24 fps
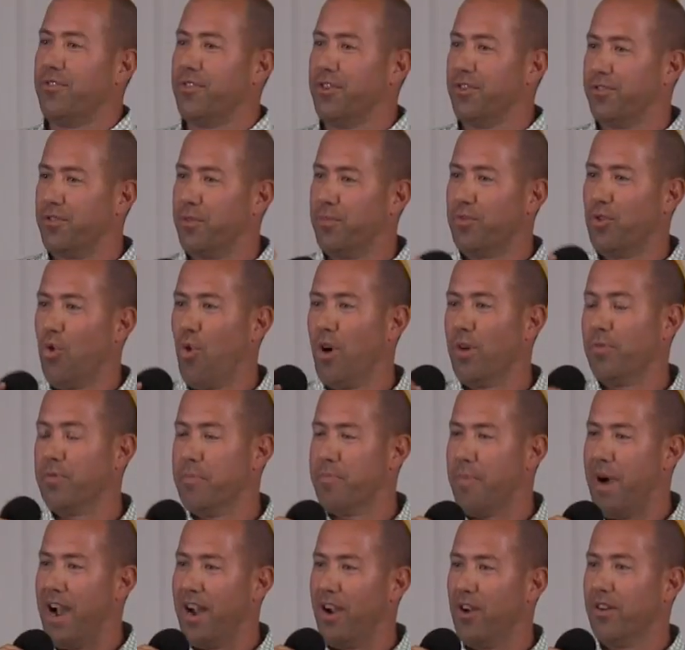and just absorbed,
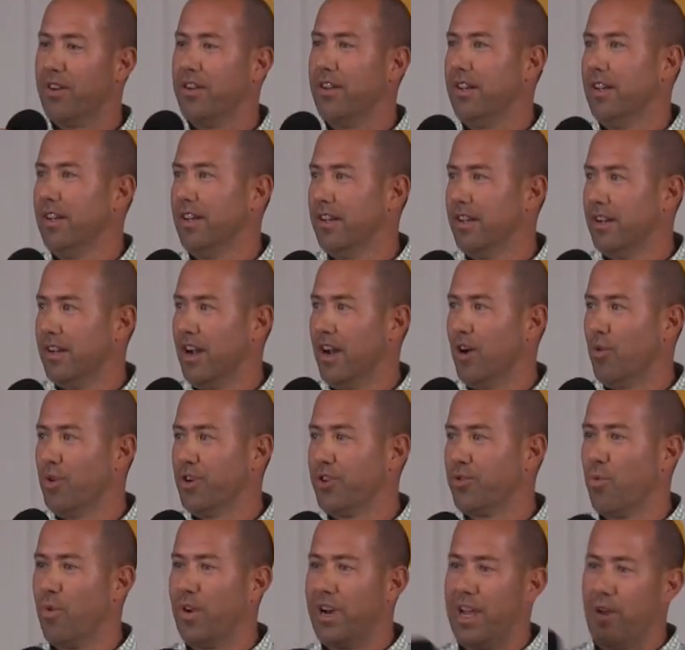admired. I
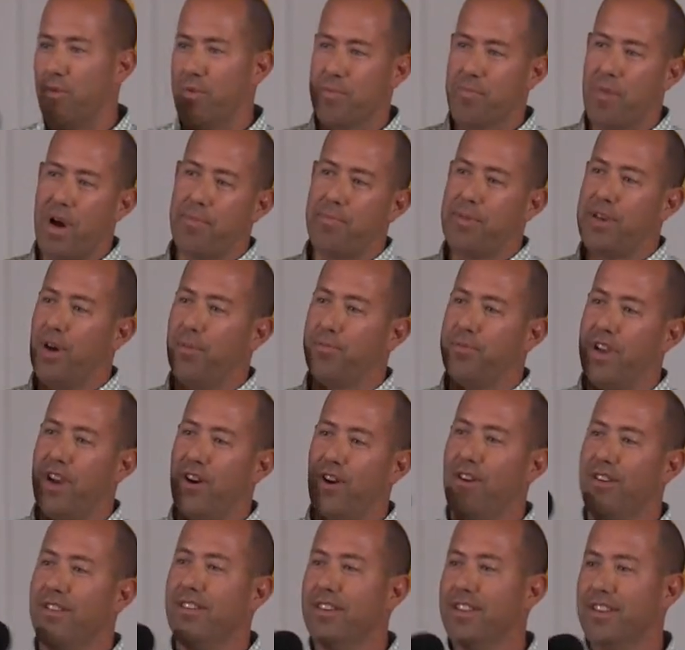wish one day we might be up
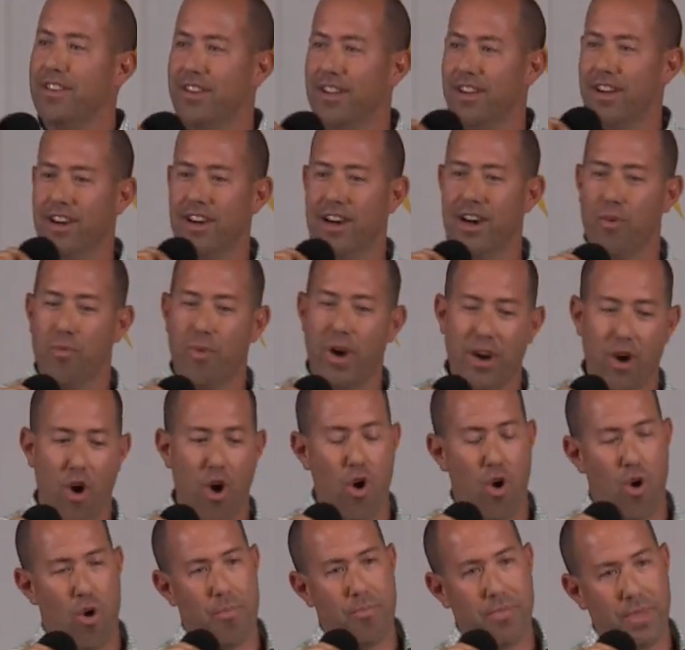there. Went
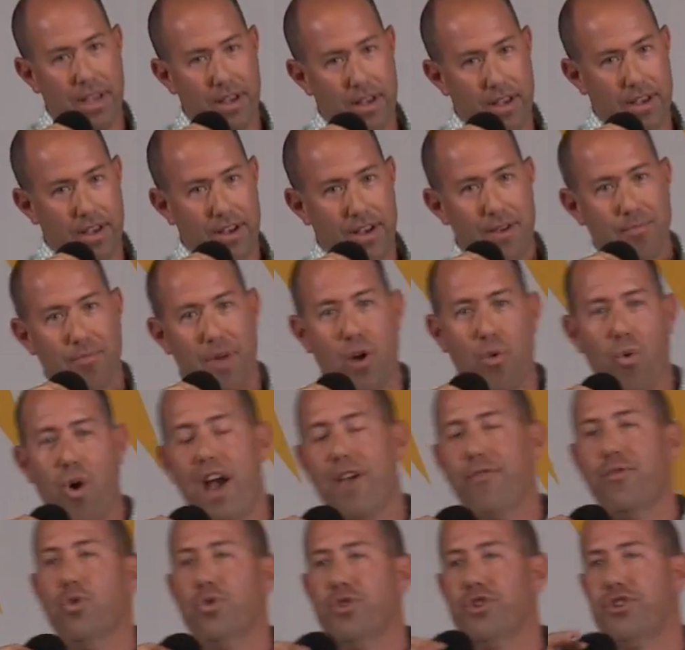home. My
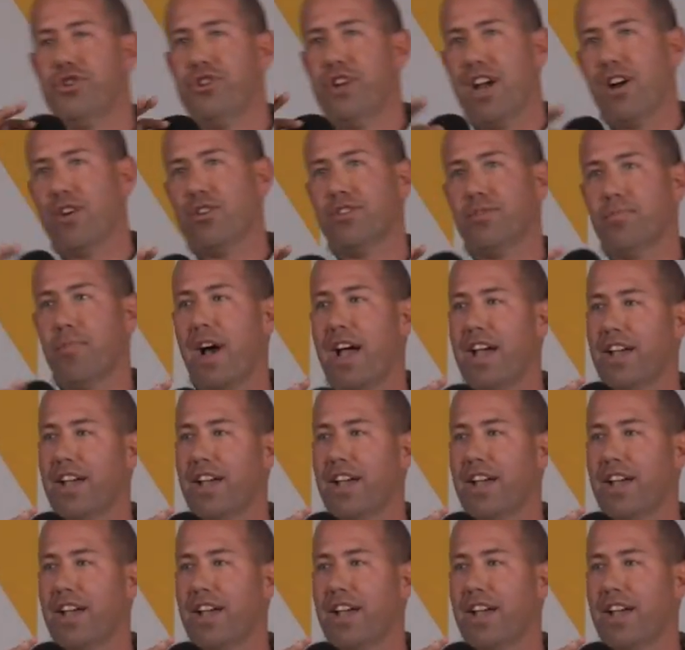wife, who shares my